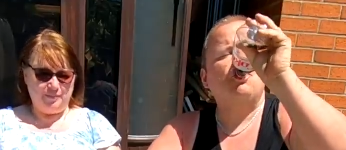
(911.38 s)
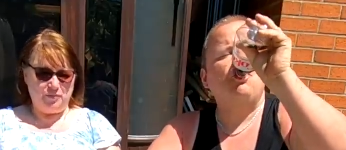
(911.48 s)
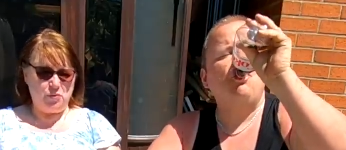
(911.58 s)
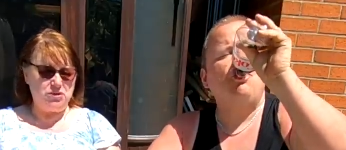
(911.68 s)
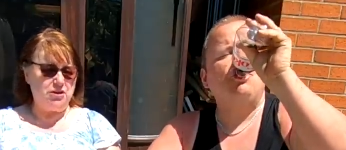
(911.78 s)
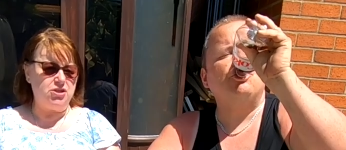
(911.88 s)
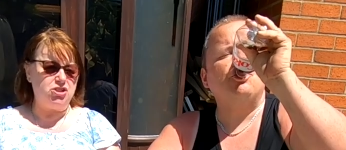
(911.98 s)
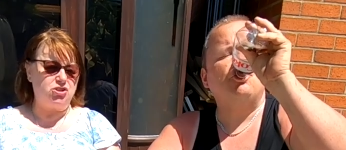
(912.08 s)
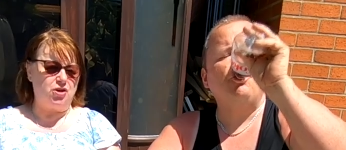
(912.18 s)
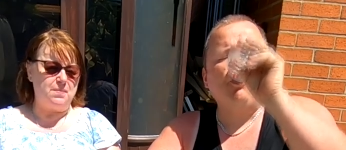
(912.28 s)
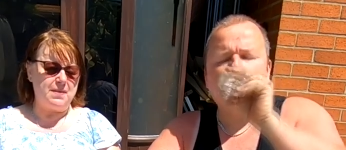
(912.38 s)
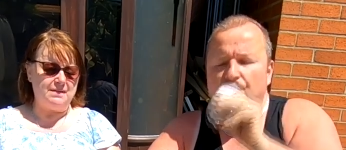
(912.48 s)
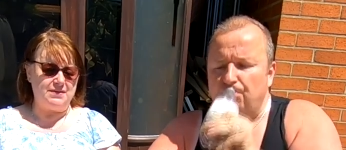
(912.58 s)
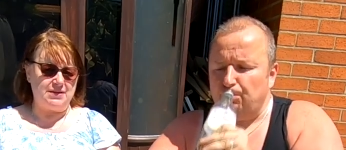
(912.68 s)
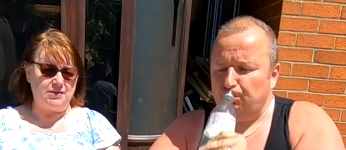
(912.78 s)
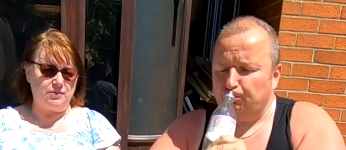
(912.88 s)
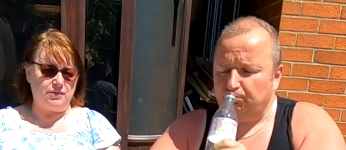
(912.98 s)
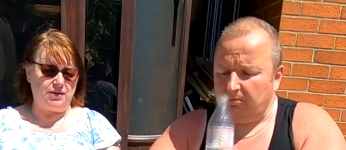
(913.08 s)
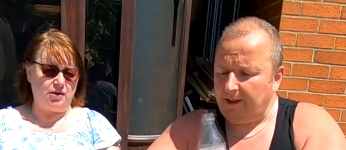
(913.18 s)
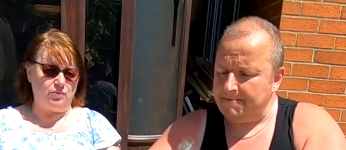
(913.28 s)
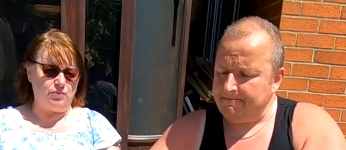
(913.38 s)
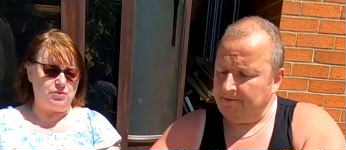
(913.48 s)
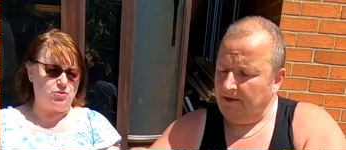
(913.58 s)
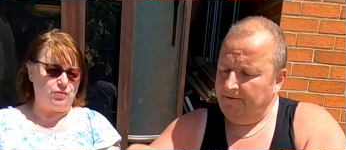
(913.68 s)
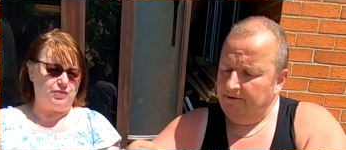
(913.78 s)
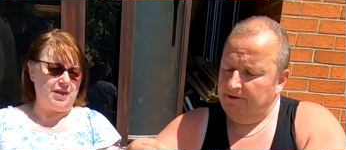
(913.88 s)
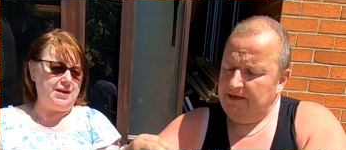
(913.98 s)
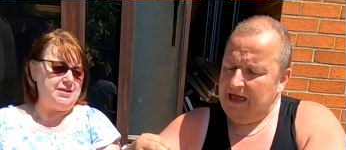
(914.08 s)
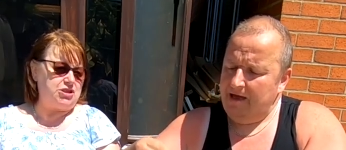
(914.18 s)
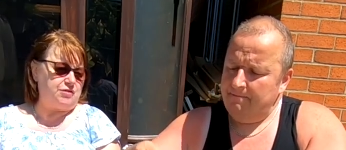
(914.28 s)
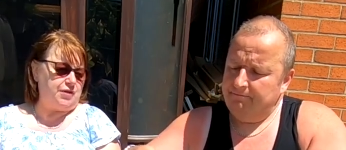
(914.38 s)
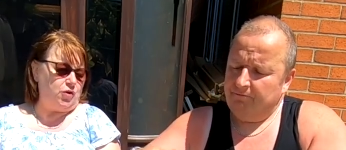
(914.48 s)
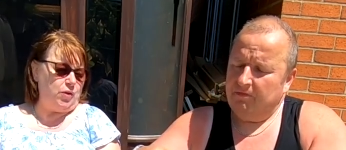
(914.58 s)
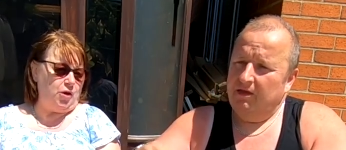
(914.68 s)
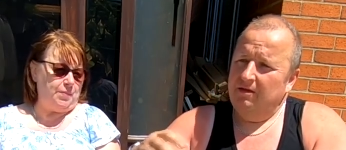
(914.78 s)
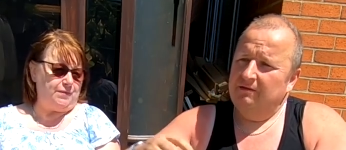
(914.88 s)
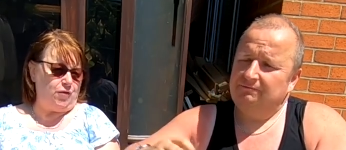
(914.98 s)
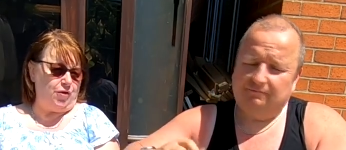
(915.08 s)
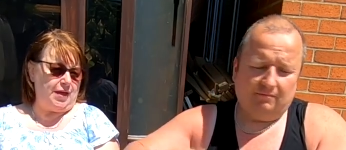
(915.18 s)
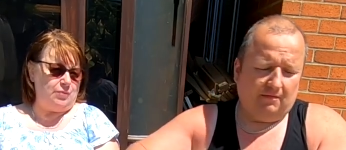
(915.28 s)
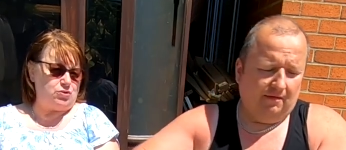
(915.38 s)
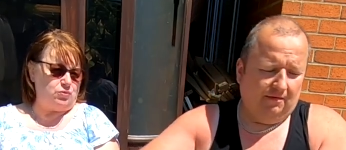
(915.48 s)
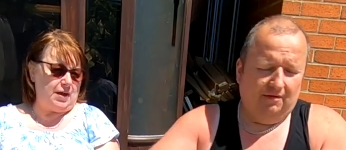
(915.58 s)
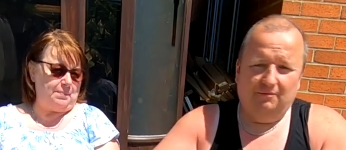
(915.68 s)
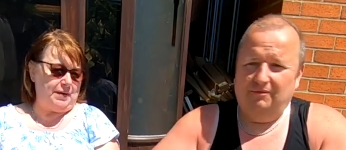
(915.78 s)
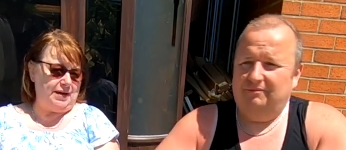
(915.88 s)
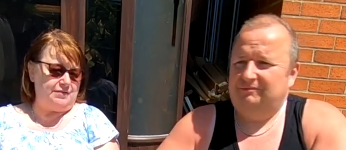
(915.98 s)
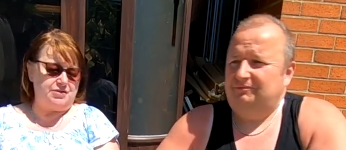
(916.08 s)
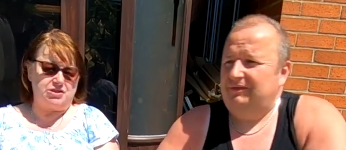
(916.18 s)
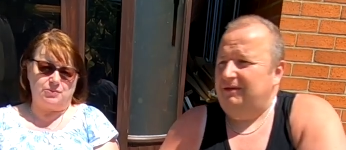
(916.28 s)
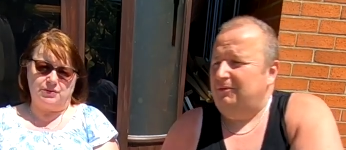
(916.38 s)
Speaker 1: Well, we'd only just got married, did not we, though? And we sort of then yeah. into the real world. Before that, it was all our parents. It